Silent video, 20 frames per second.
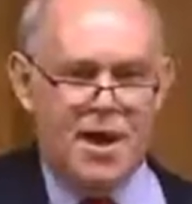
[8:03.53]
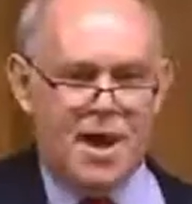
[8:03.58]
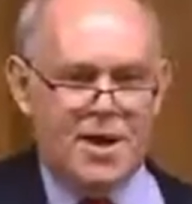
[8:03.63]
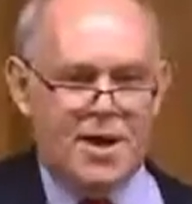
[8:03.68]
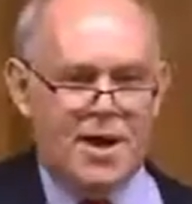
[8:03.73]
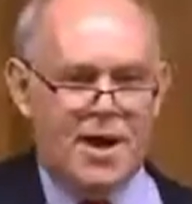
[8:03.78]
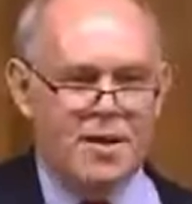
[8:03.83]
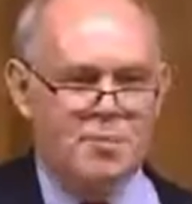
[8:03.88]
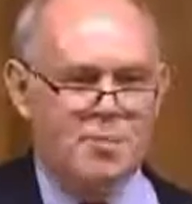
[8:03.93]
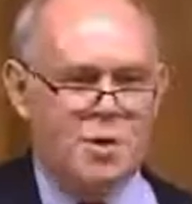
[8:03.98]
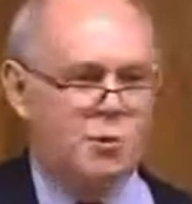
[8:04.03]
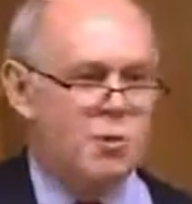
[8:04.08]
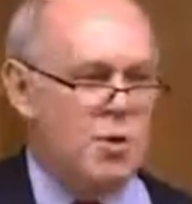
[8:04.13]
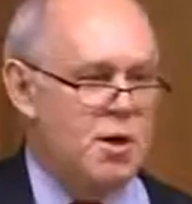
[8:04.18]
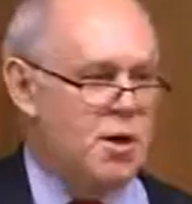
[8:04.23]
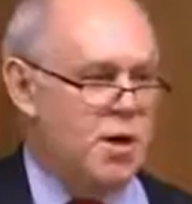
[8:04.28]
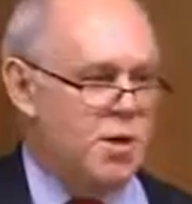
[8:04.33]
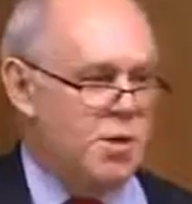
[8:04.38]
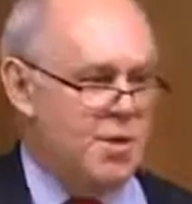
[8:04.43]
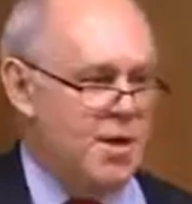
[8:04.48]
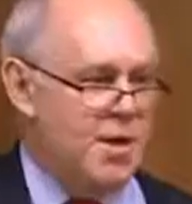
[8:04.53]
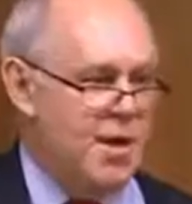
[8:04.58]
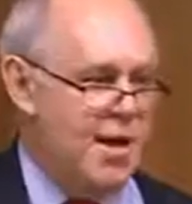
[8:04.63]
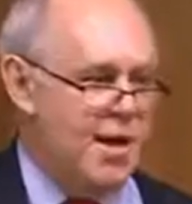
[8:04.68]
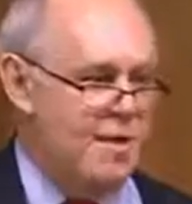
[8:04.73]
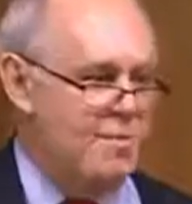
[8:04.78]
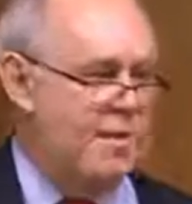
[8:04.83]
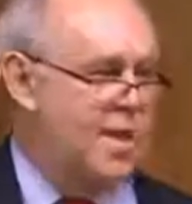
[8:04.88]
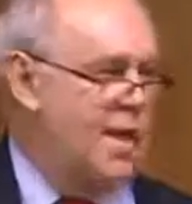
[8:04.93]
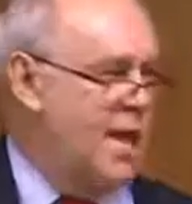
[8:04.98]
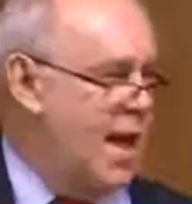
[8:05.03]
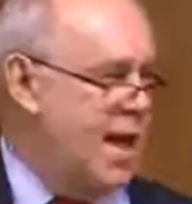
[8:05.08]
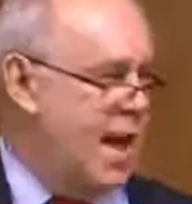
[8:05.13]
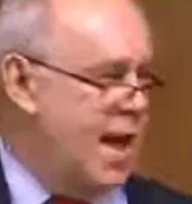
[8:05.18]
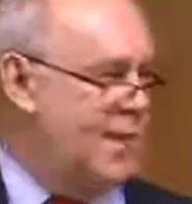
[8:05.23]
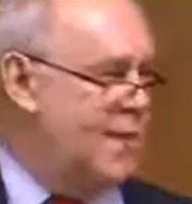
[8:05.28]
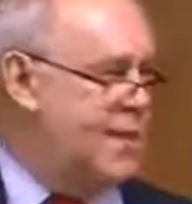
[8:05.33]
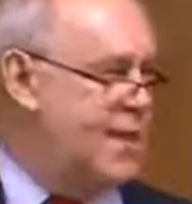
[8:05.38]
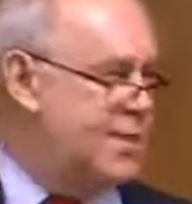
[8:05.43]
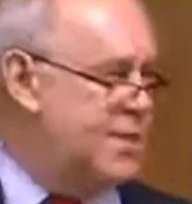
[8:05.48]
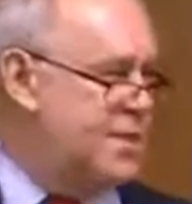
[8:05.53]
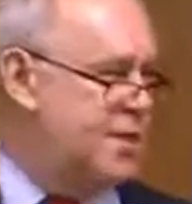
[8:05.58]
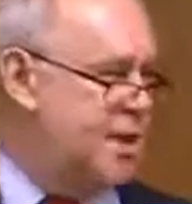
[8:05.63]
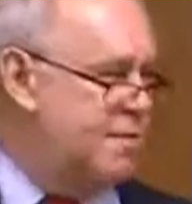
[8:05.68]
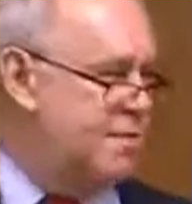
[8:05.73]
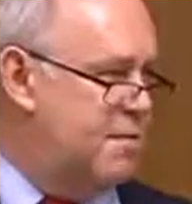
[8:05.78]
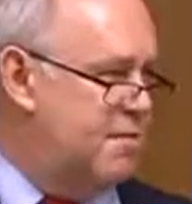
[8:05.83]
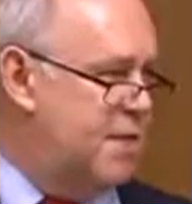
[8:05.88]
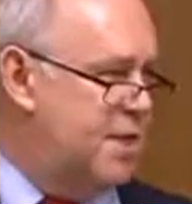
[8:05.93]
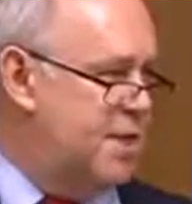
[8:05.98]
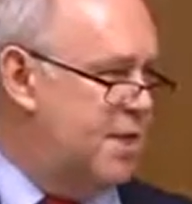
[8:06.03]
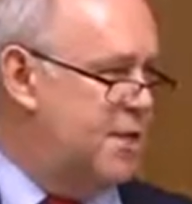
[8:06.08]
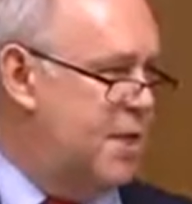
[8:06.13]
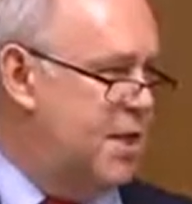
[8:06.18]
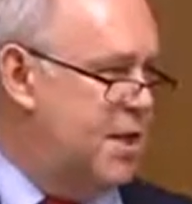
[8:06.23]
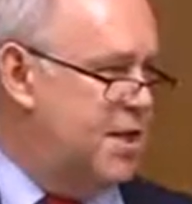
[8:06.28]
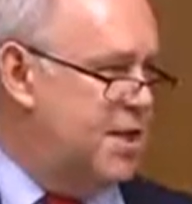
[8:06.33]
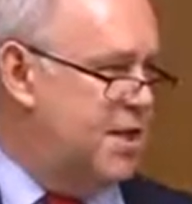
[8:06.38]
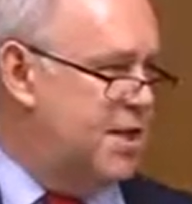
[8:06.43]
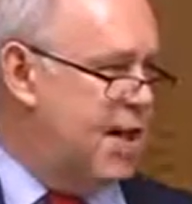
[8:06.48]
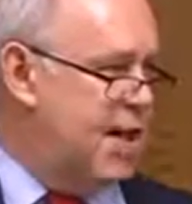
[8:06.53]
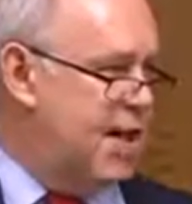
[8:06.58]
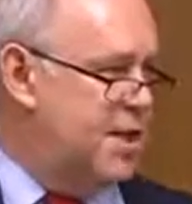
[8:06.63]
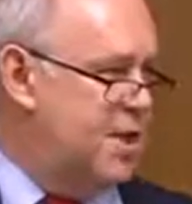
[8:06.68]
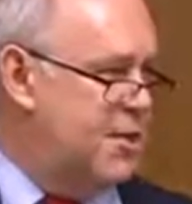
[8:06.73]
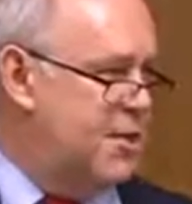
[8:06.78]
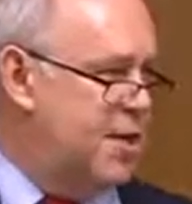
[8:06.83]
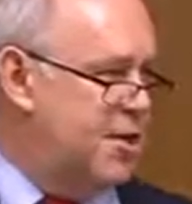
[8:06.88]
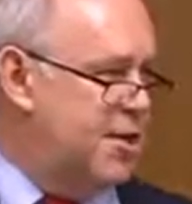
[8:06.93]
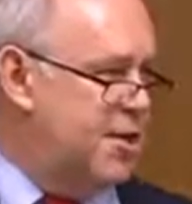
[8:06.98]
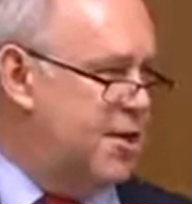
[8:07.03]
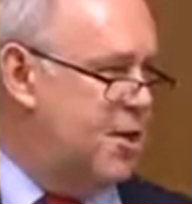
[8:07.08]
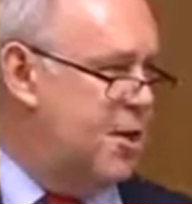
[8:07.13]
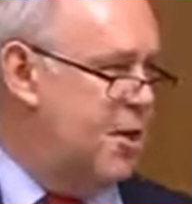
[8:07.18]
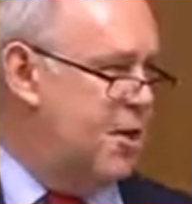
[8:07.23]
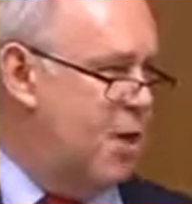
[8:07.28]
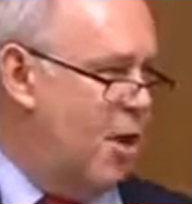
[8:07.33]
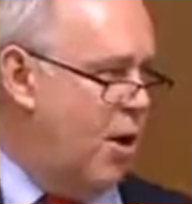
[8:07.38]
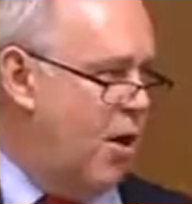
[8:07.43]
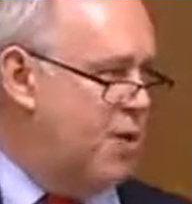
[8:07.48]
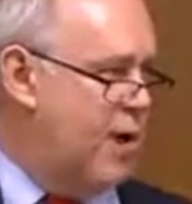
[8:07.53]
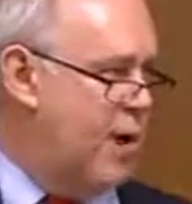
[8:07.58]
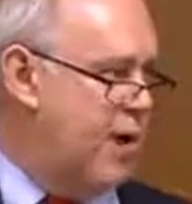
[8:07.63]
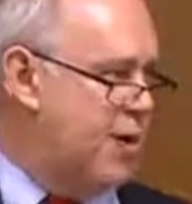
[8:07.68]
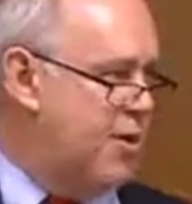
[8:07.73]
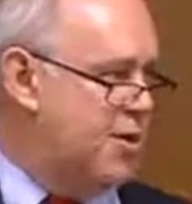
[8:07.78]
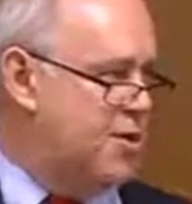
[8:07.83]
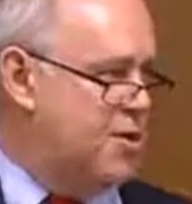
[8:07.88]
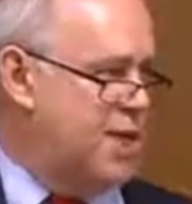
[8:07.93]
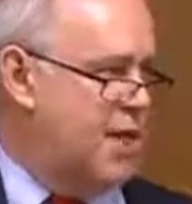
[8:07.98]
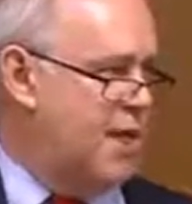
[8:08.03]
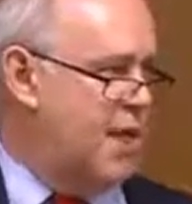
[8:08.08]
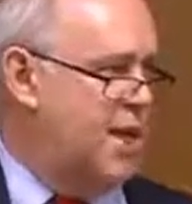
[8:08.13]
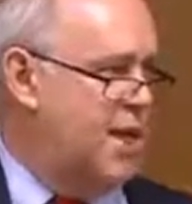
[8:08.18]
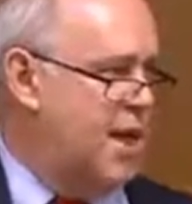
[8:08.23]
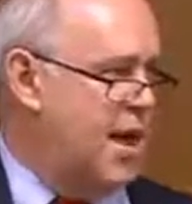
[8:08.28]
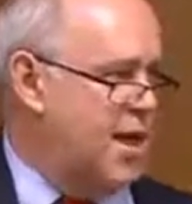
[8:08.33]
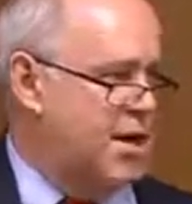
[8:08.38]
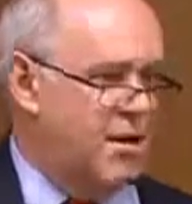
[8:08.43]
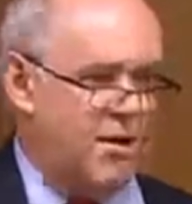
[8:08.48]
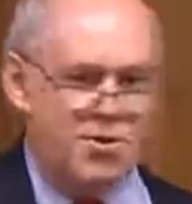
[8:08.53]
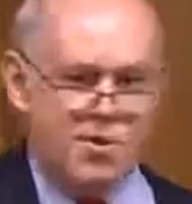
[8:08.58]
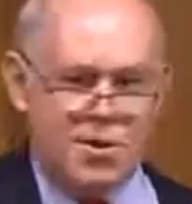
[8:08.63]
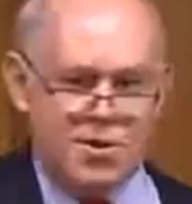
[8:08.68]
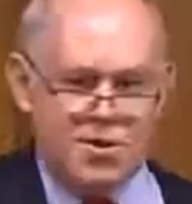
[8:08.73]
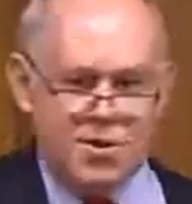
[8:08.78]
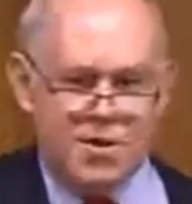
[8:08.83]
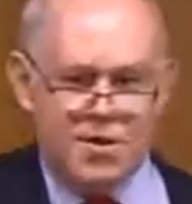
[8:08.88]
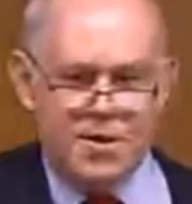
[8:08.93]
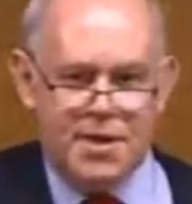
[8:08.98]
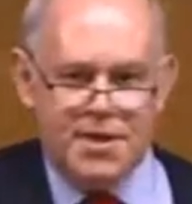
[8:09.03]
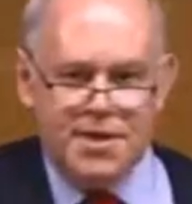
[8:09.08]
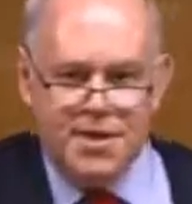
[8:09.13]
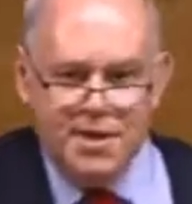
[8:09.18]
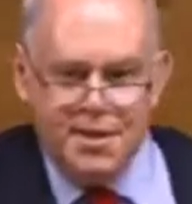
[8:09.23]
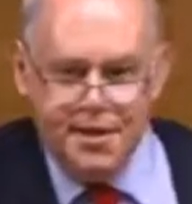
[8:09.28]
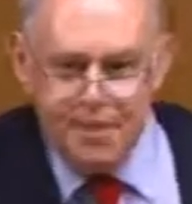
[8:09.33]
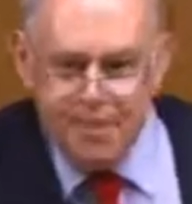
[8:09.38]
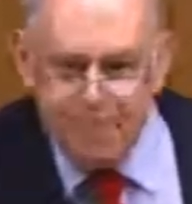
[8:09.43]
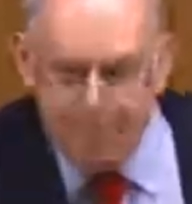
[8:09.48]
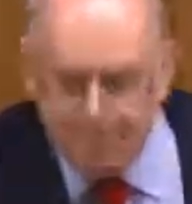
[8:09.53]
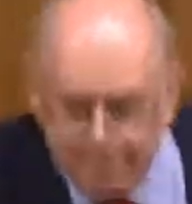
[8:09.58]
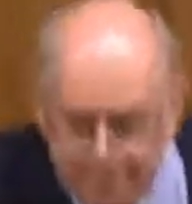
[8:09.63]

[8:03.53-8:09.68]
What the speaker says: And I will work with him and his government to get USO on Anglesey and across the United Kingdom.